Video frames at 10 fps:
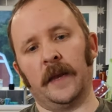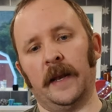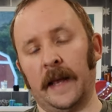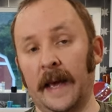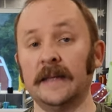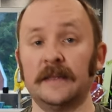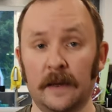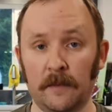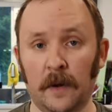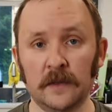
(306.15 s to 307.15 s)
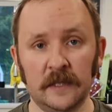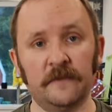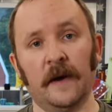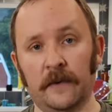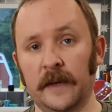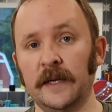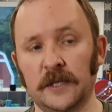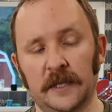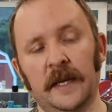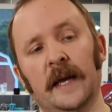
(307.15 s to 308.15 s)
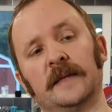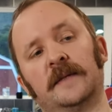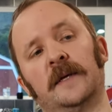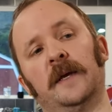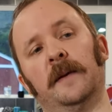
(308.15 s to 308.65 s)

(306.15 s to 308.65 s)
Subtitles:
It has that malty foundation, yes,